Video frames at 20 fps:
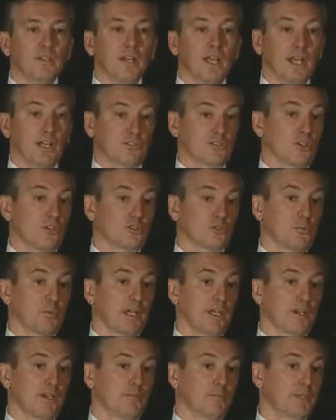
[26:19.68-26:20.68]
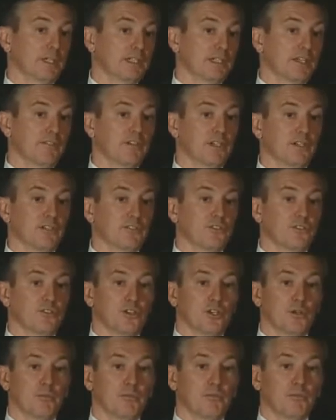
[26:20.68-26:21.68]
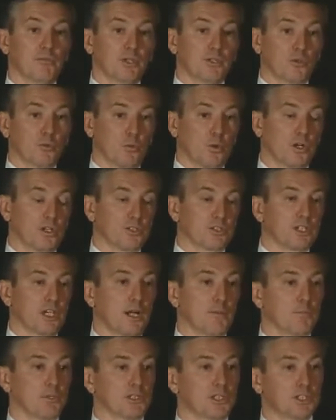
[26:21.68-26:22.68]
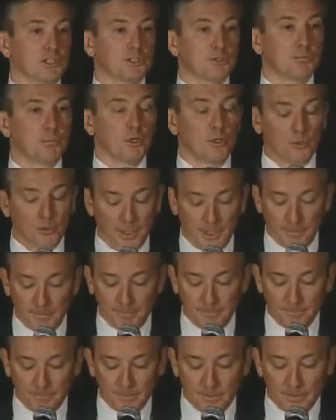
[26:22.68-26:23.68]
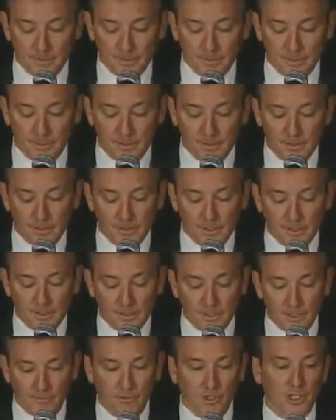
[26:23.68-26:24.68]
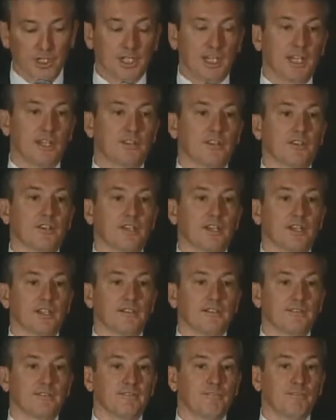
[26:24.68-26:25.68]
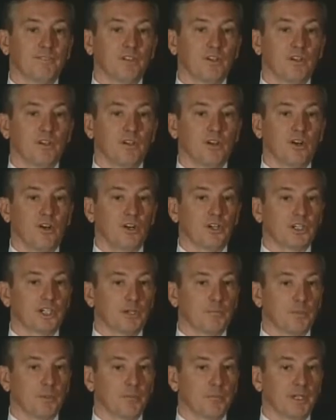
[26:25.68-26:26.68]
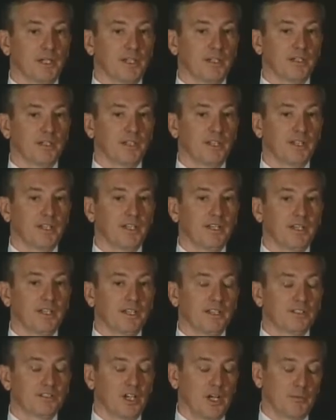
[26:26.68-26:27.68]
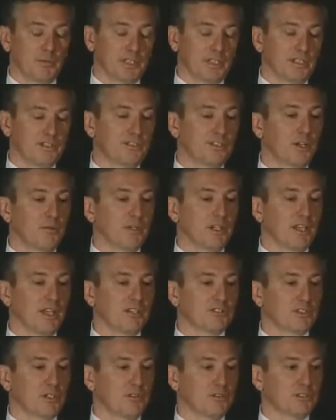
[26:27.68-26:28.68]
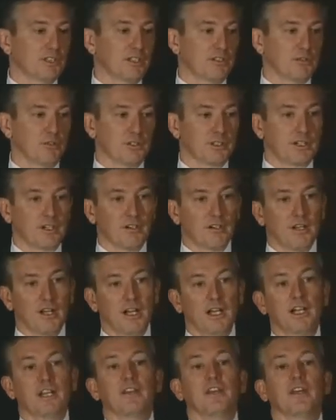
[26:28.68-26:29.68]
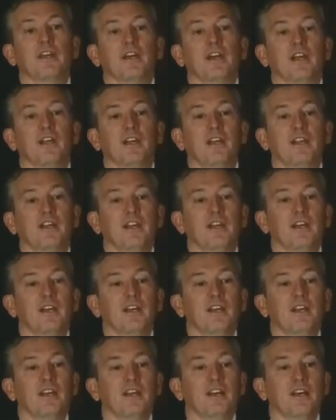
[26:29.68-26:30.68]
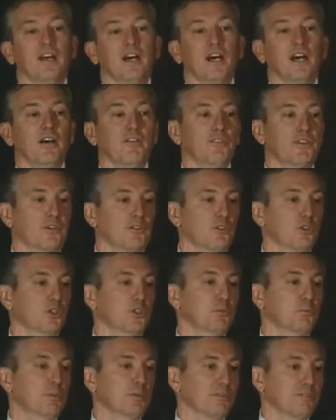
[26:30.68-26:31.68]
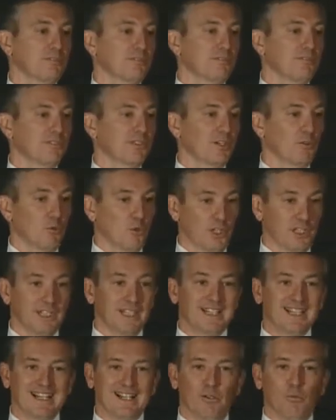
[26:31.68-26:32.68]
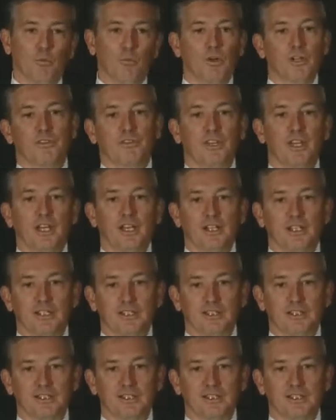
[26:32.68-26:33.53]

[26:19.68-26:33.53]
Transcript: And it's also paying off big dividends to them in their workers' comp retention program. A very key thing. Hard to implement. Tommy did tell me last time I was out in North Carolina that of the group that really did not want that,